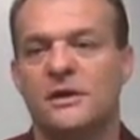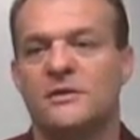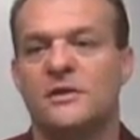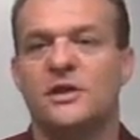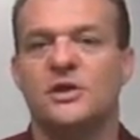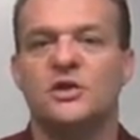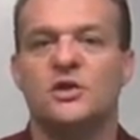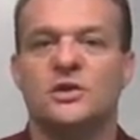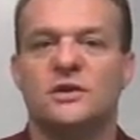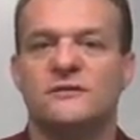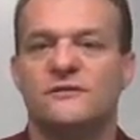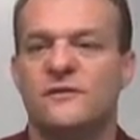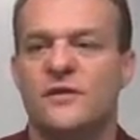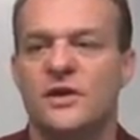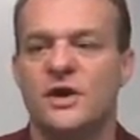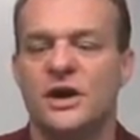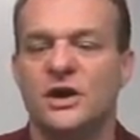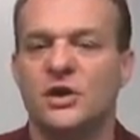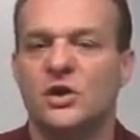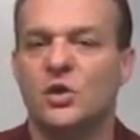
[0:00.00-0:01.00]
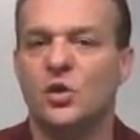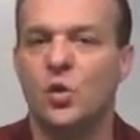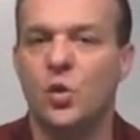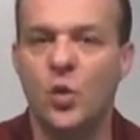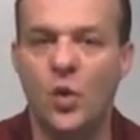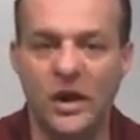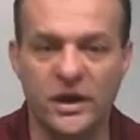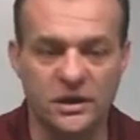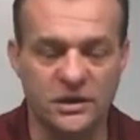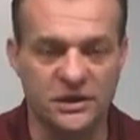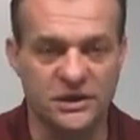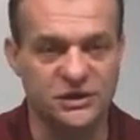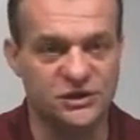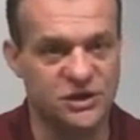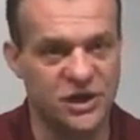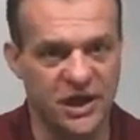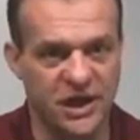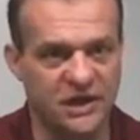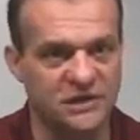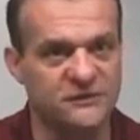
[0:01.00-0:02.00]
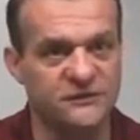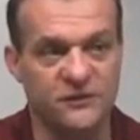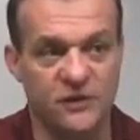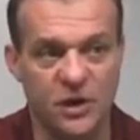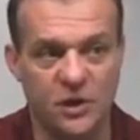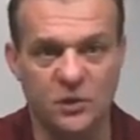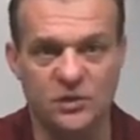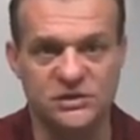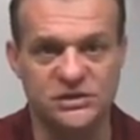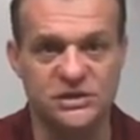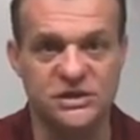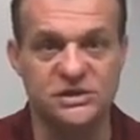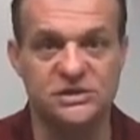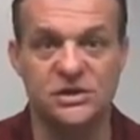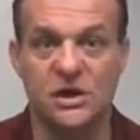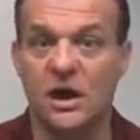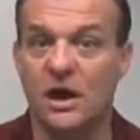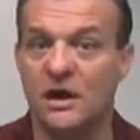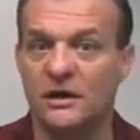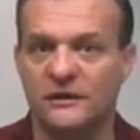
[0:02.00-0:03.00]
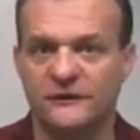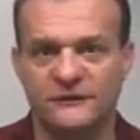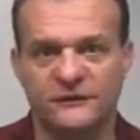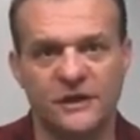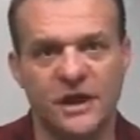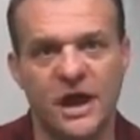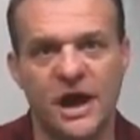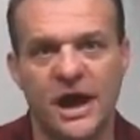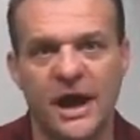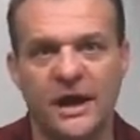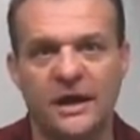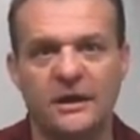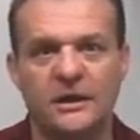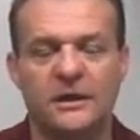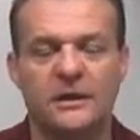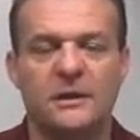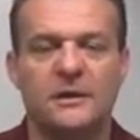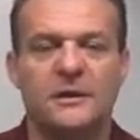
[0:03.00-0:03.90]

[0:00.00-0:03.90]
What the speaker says: that you can very quickly change frequencies on the fly.